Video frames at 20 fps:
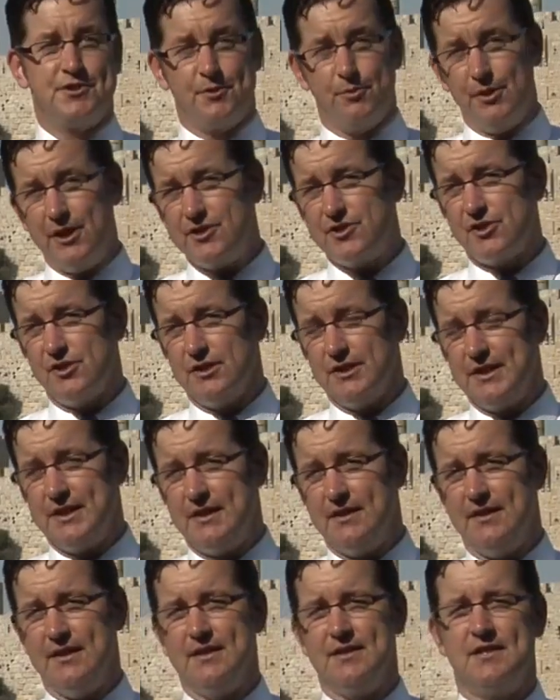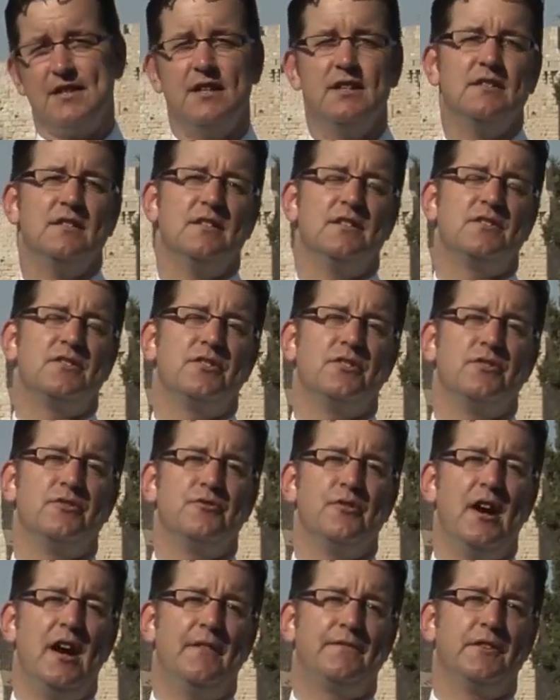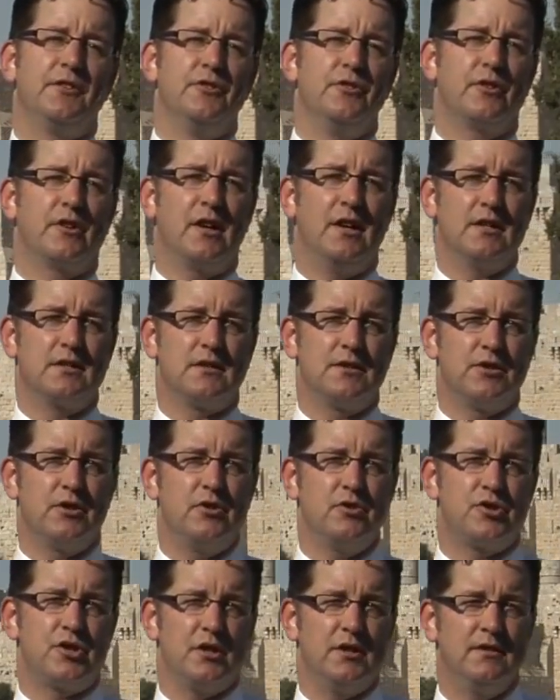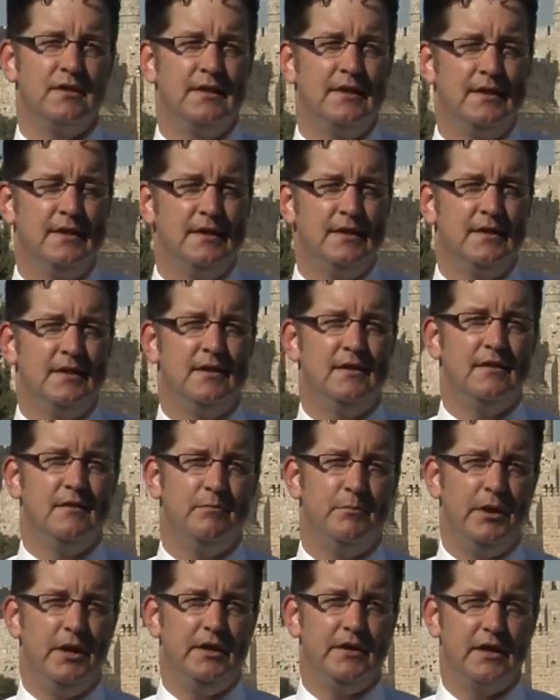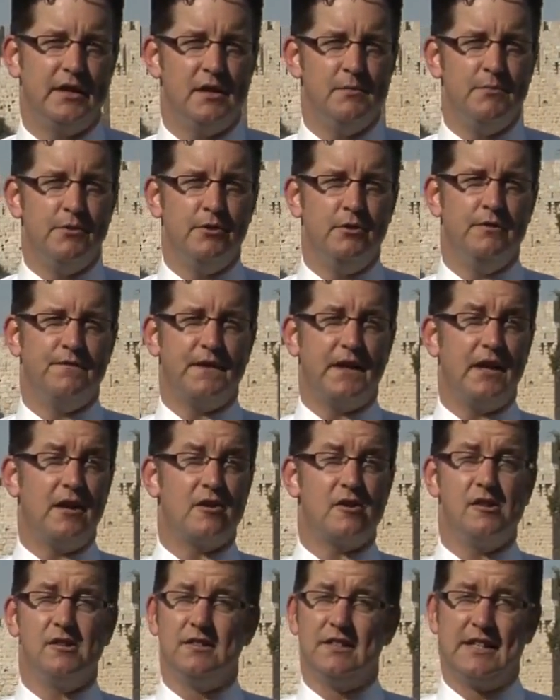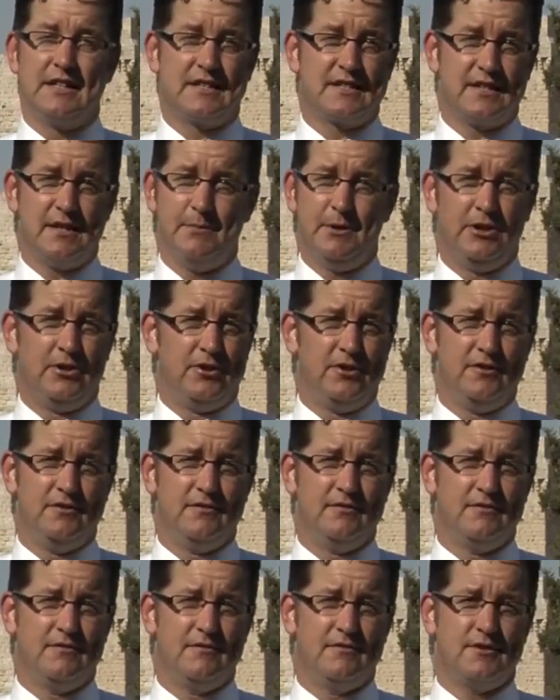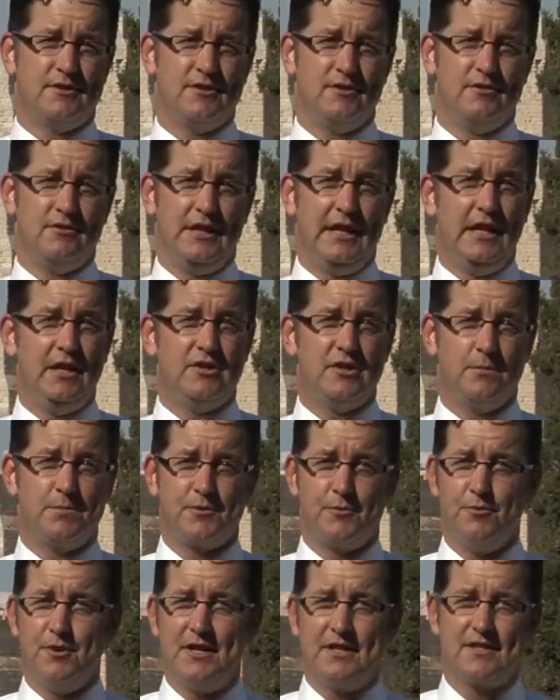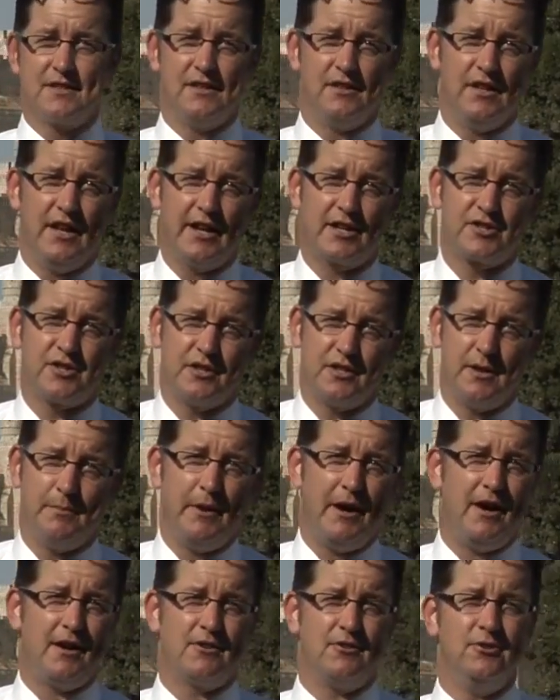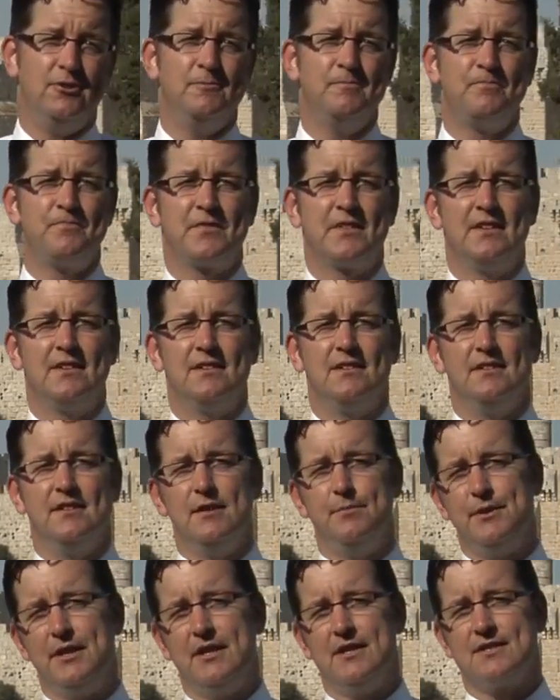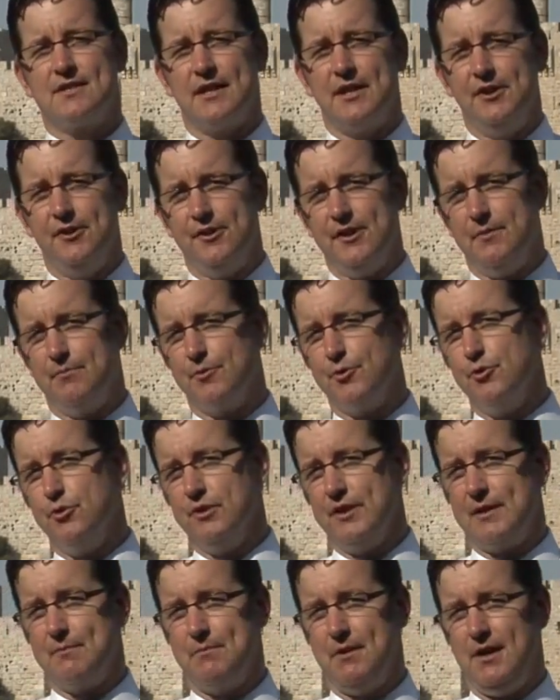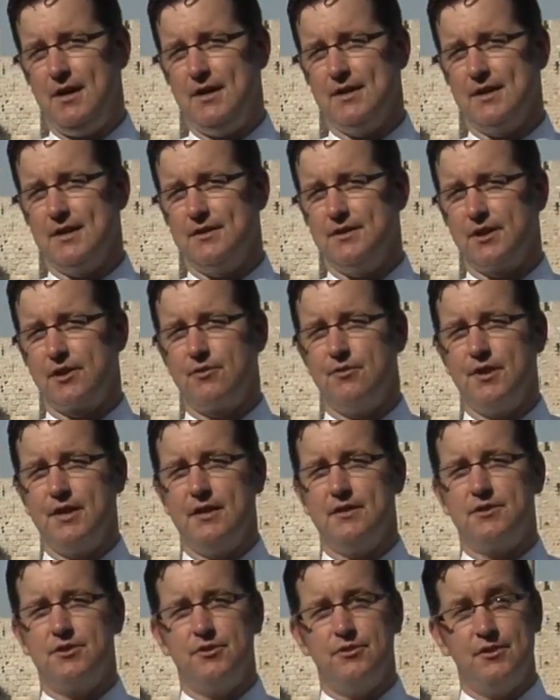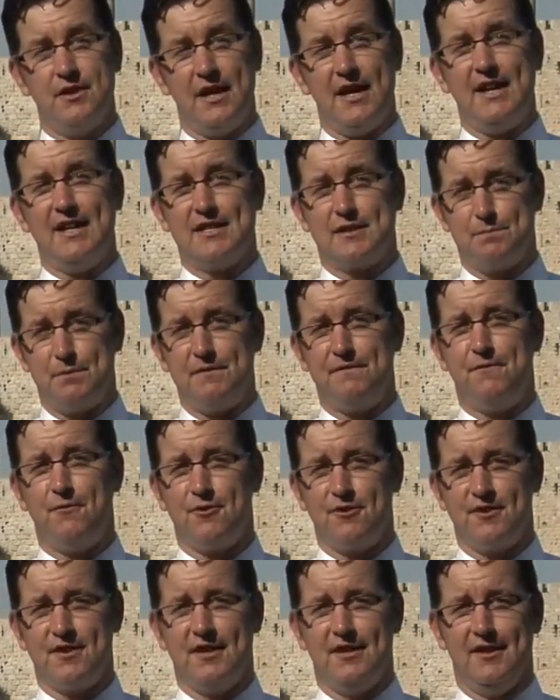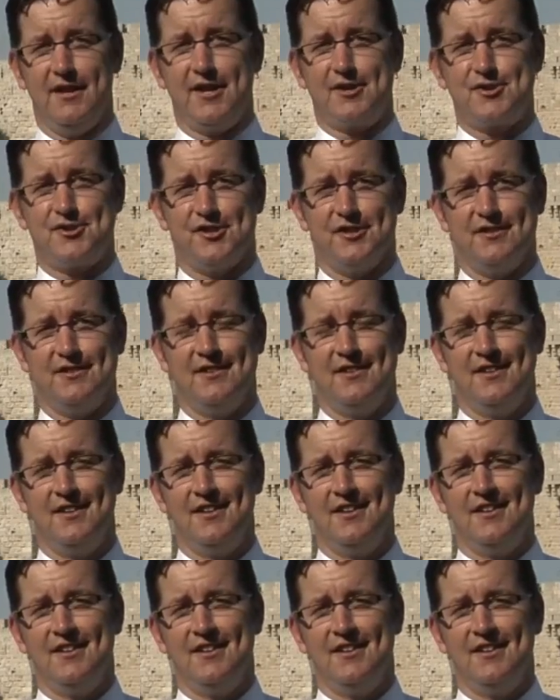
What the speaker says: was originally intended to draft a new constitution, but in a move eerily similar to Egypt's recent election debacle, Libya's interim ruling body decreed 2 days before the election